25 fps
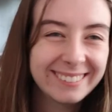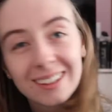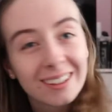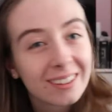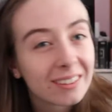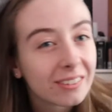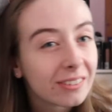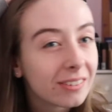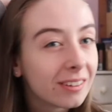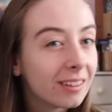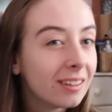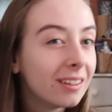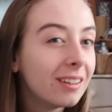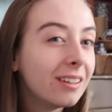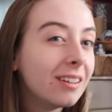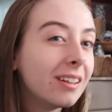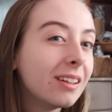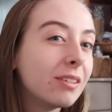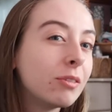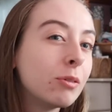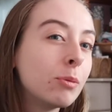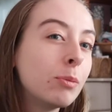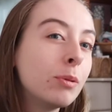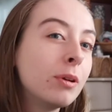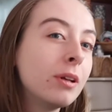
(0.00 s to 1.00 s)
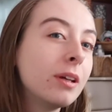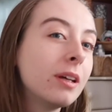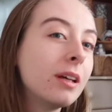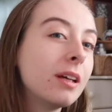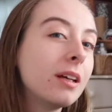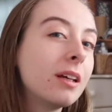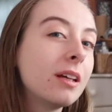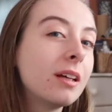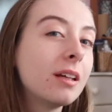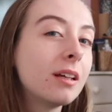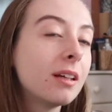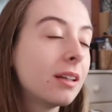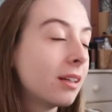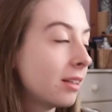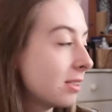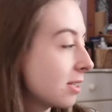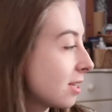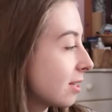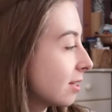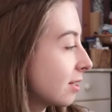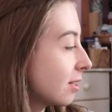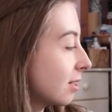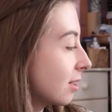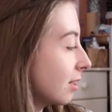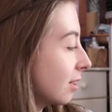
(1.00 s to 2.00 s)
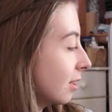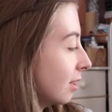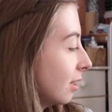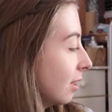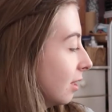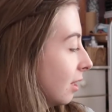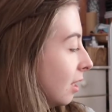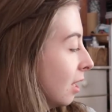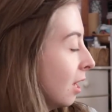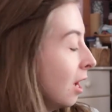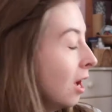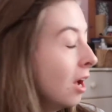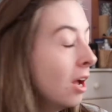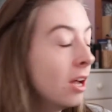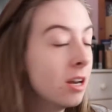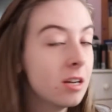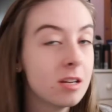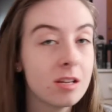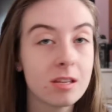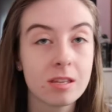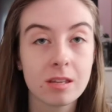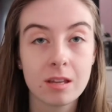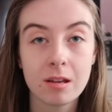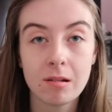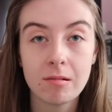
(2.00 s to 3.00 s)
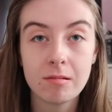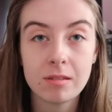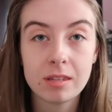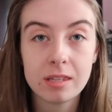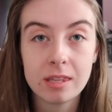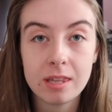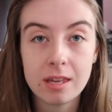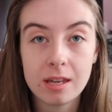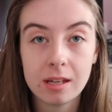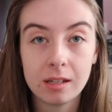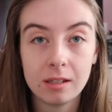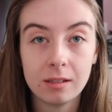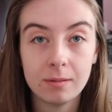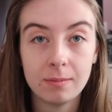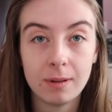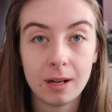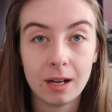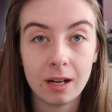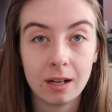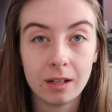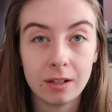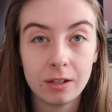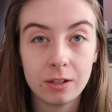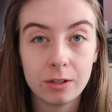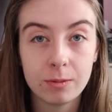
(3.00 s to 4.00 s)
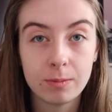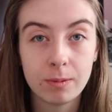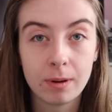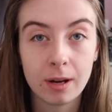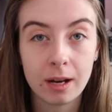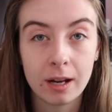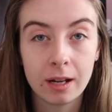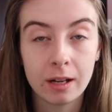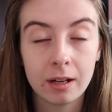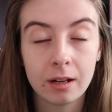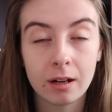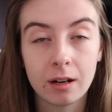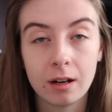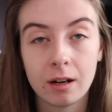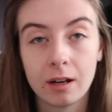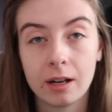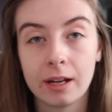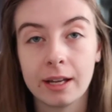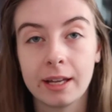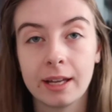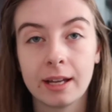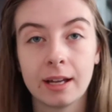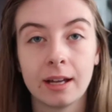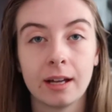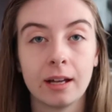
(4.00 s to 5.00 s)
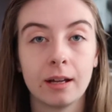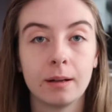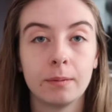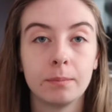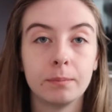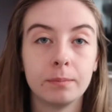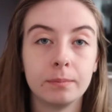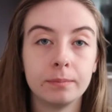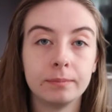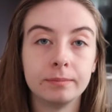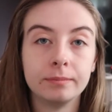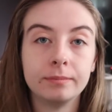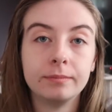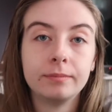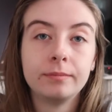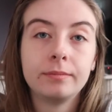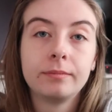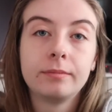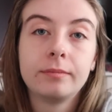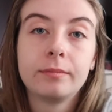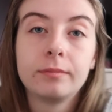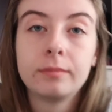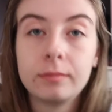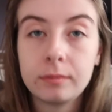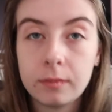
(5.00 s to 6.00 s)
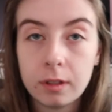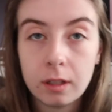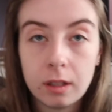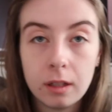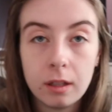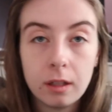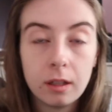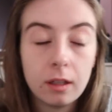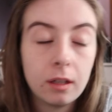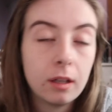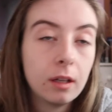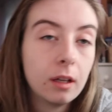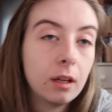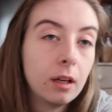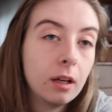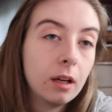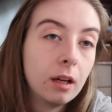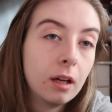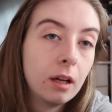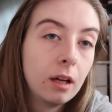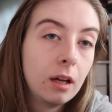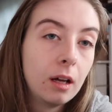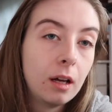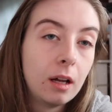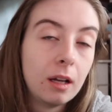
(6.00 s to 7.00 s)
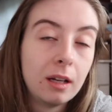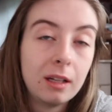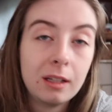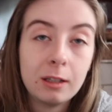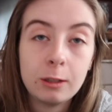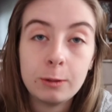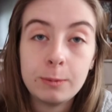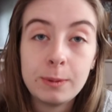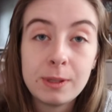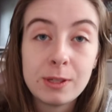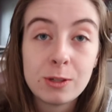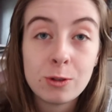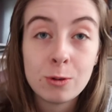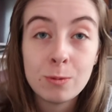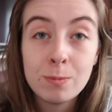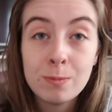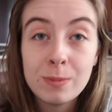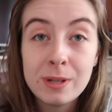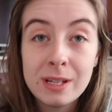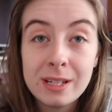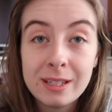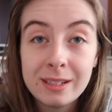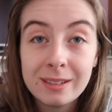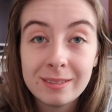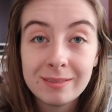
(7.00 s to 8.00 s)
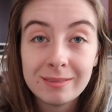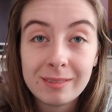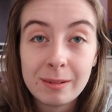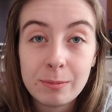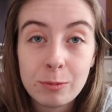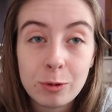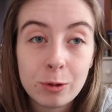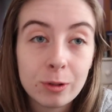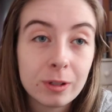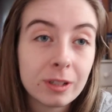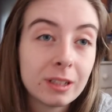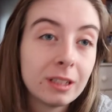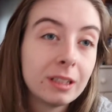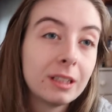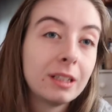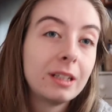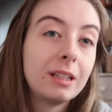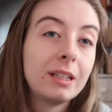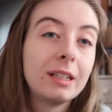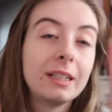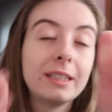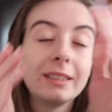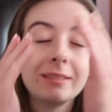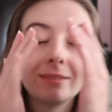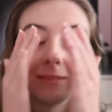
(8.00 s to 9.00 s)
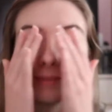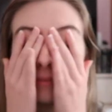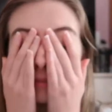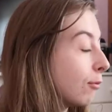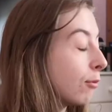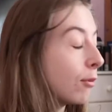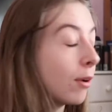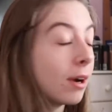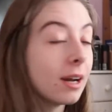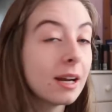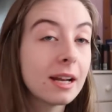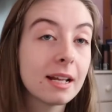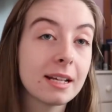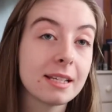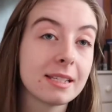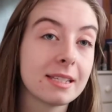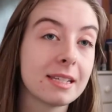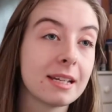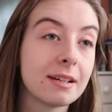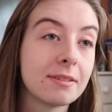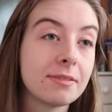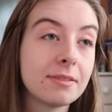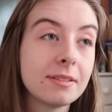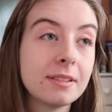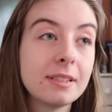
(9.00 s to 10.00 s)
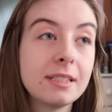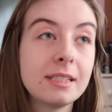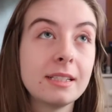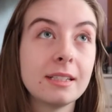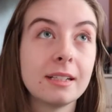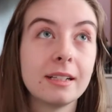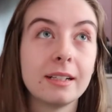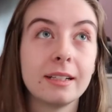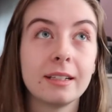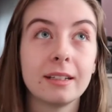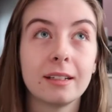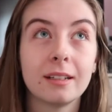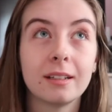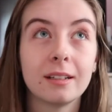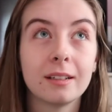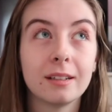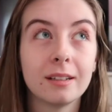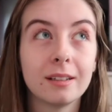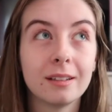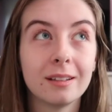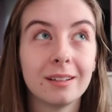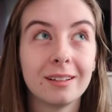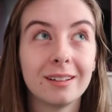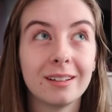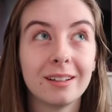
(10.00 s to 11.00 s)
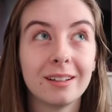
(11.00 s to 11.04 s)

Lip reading: Afternoon, everybody. Just coming to the end of my lunch break. I am a little bit zombied, I'm not gonna lie. Friday is definitely like